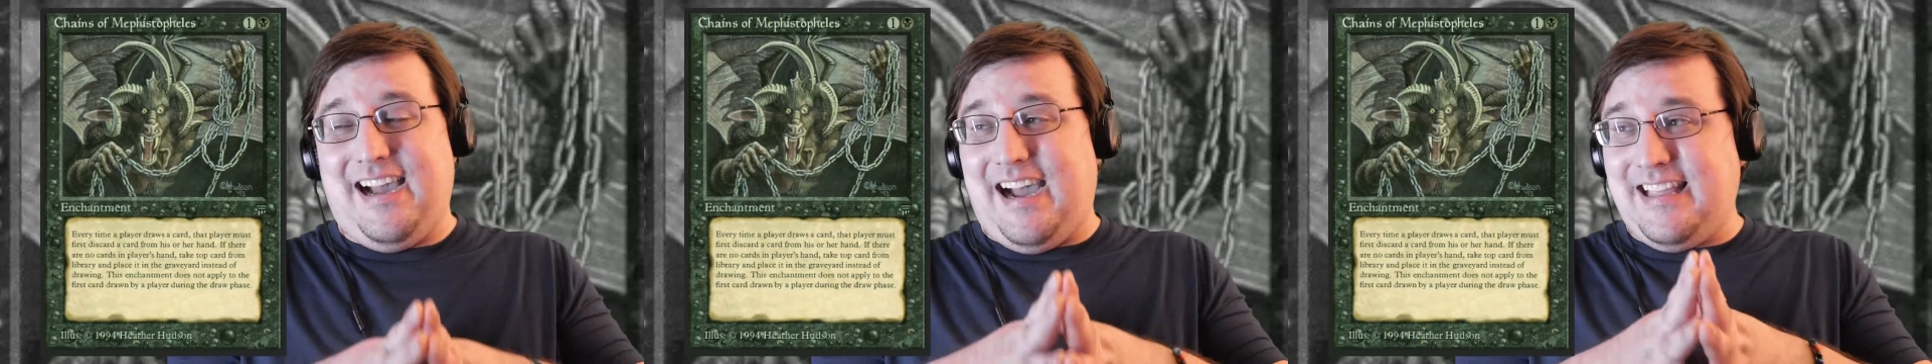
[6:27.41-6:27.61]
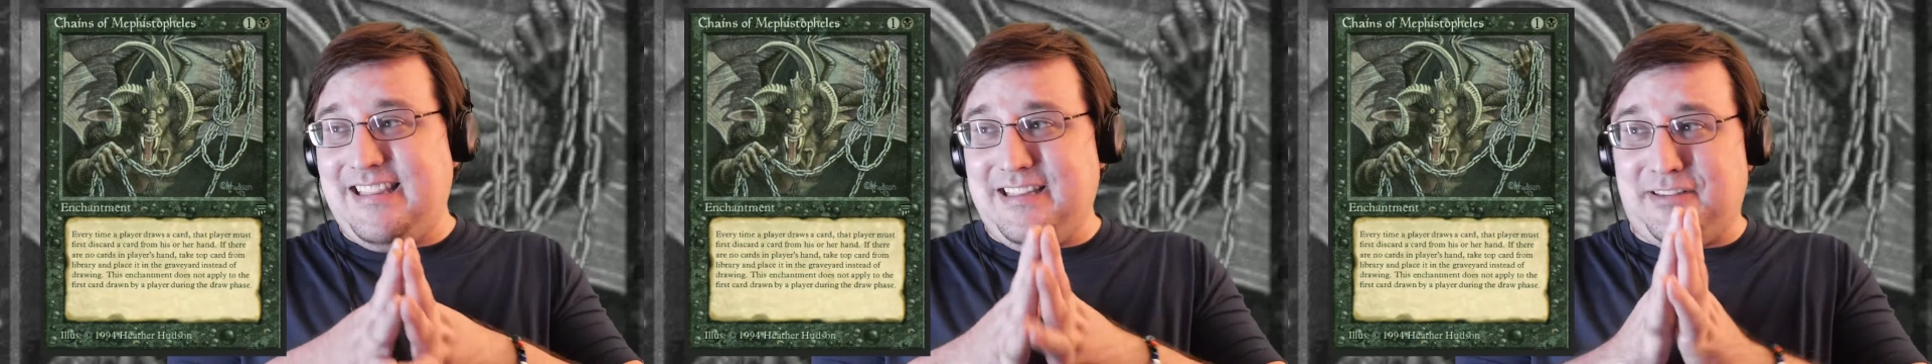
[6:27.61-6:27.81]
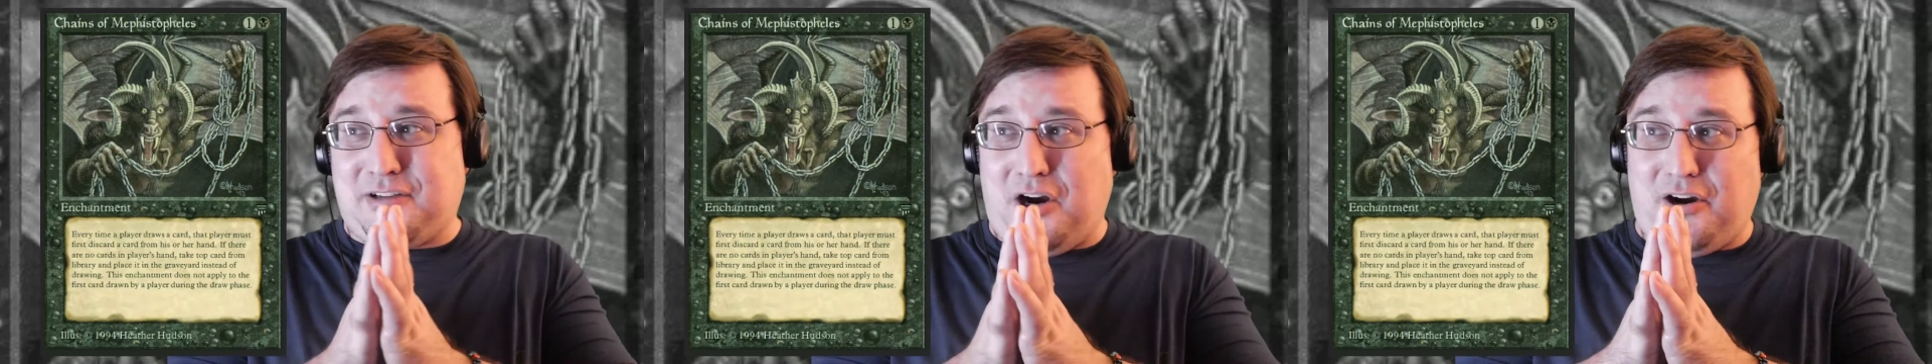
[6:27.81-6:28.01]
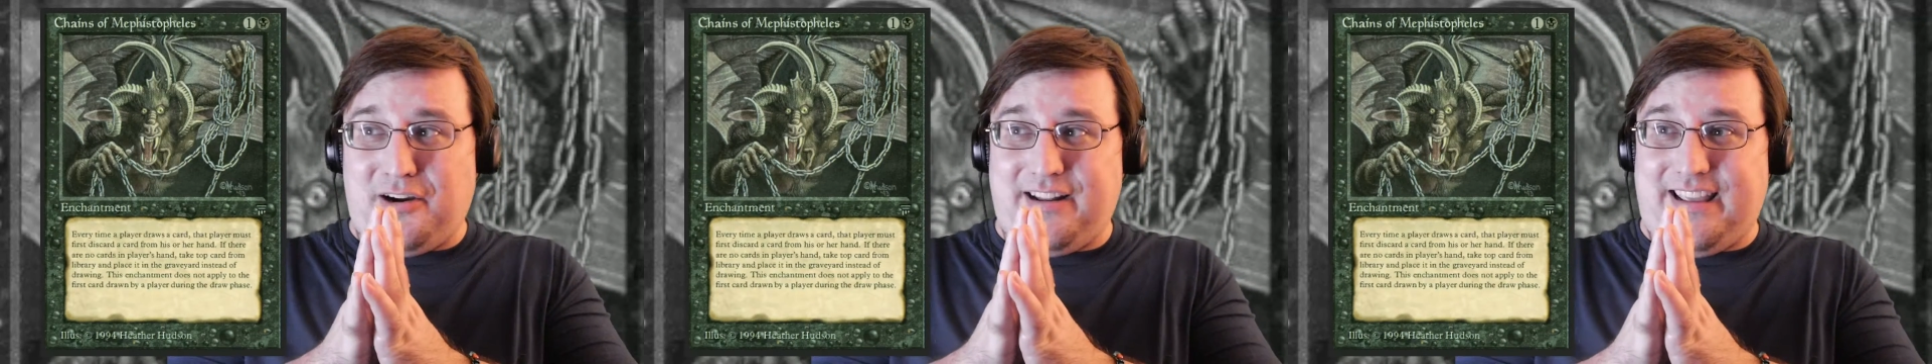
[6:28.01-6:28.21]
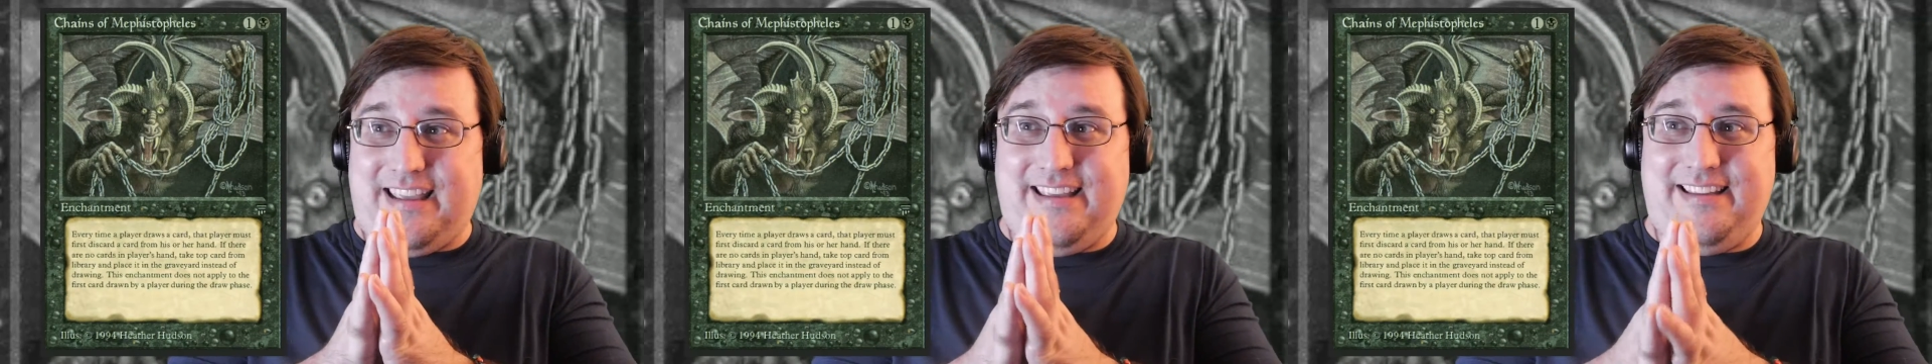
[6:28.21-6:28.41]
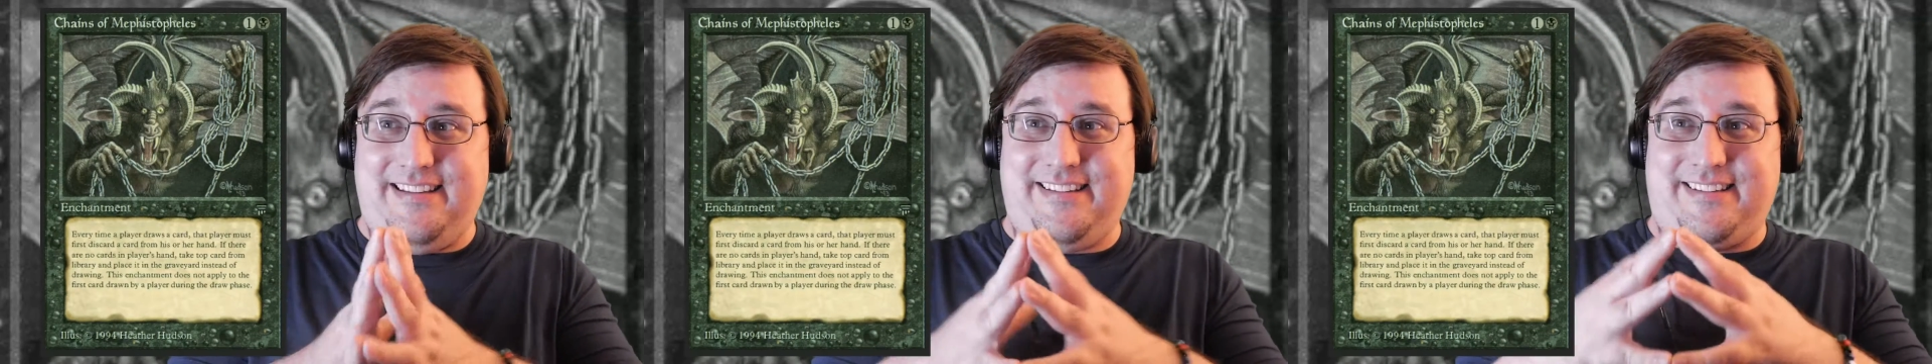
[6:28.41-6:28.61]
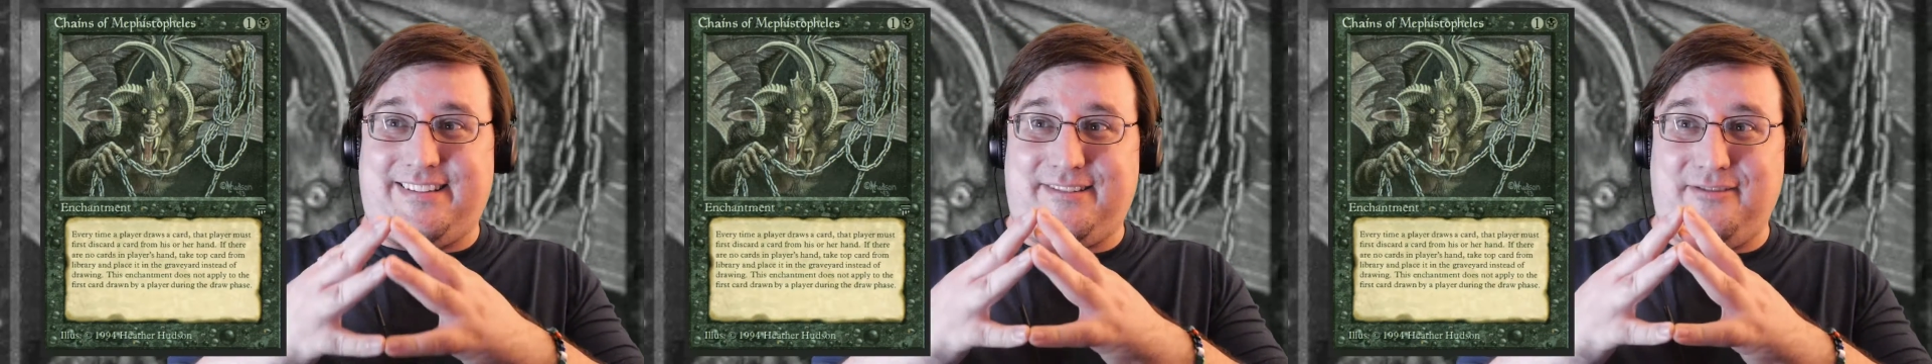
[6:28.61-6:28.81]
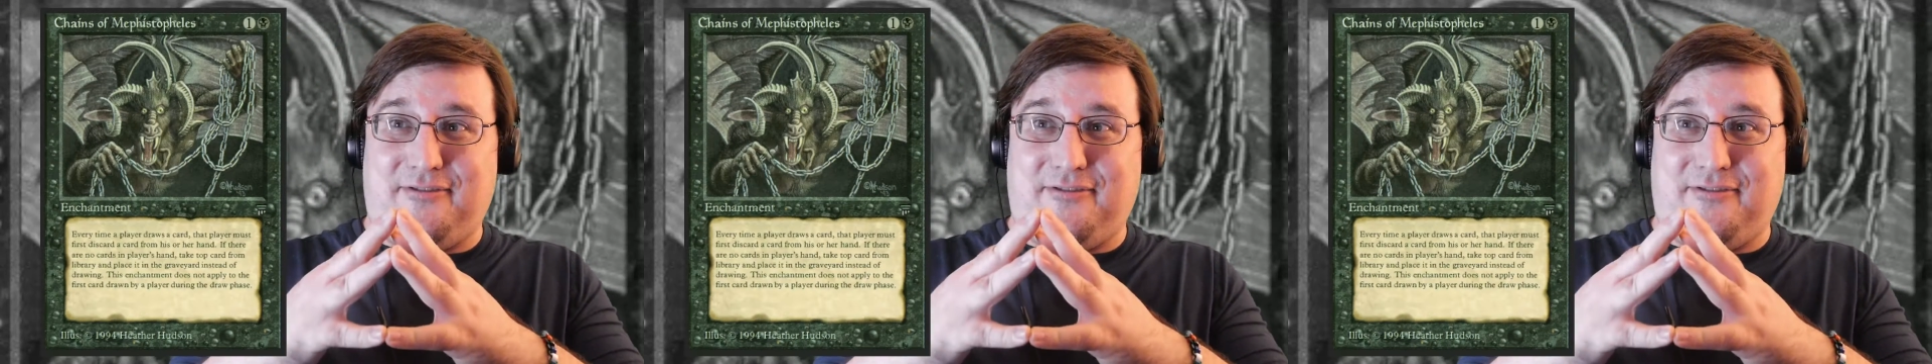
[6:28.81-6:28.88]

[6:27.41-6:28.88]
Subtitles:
I think this card is